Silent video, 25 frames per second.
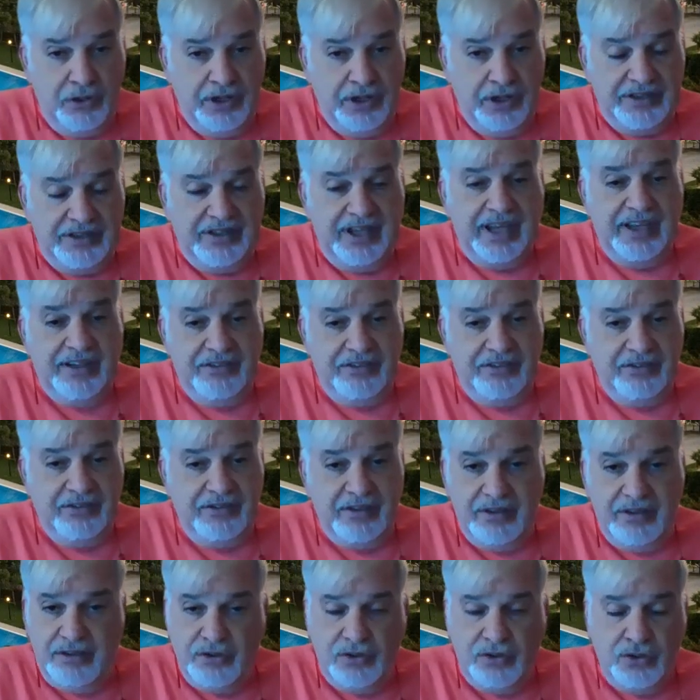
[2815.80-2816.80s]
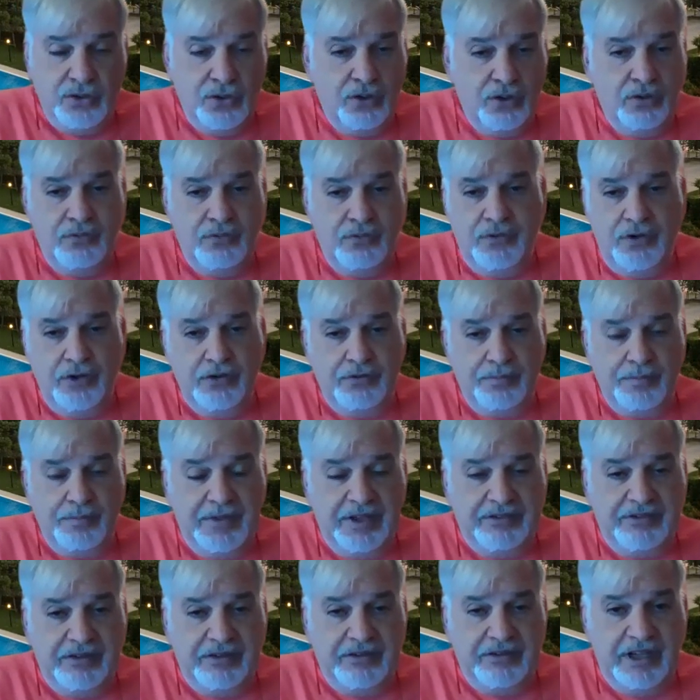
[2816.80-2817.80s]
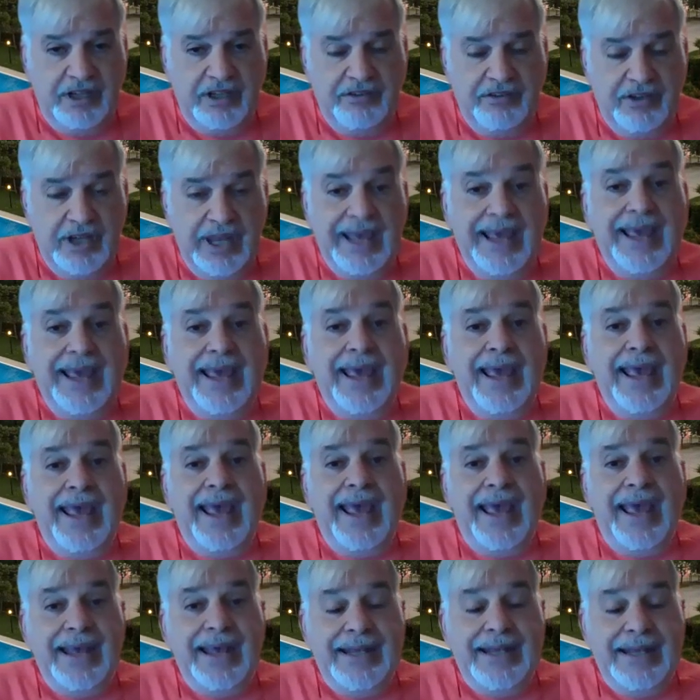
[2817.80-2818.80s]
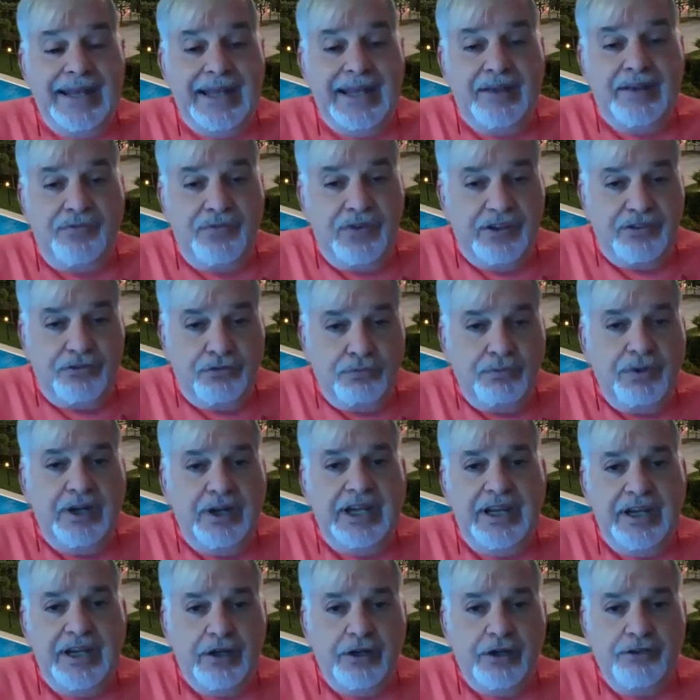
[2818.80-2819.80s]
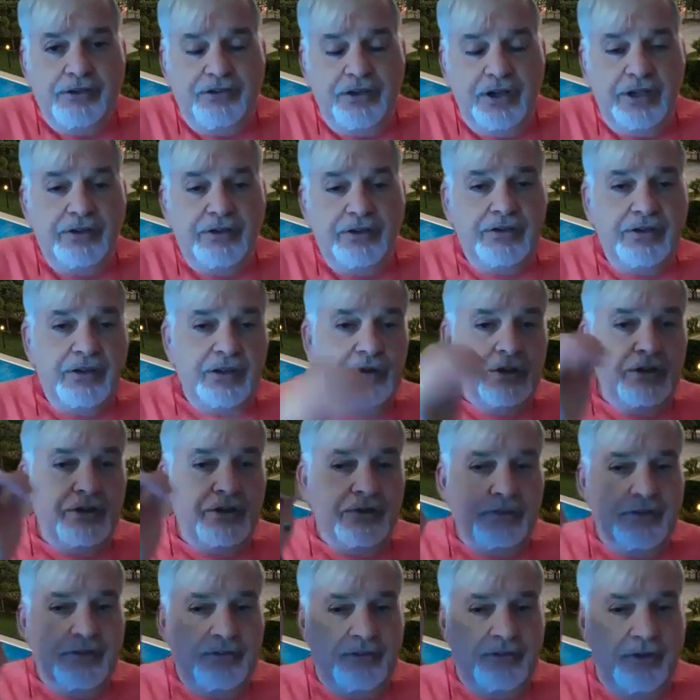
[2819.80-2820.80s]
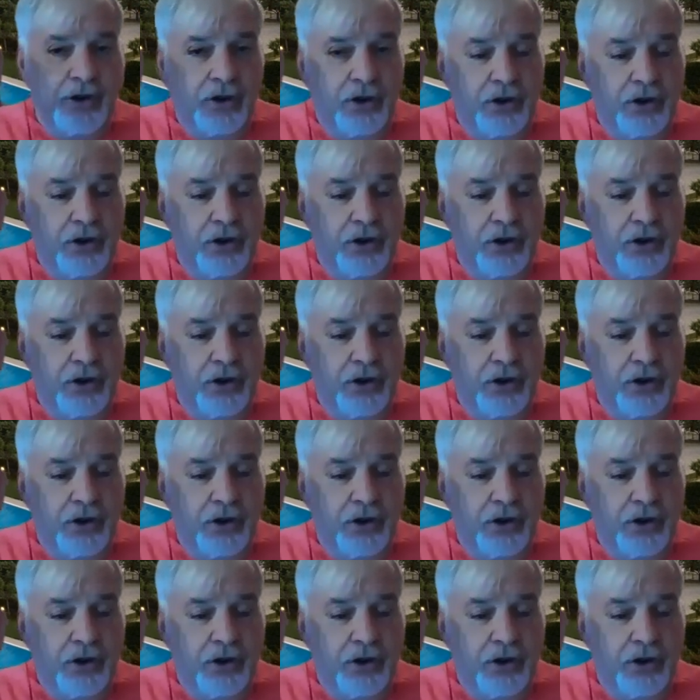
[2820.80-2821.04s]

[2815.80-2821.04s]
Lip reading: only text, no voice messages. And if it's really urgent, there is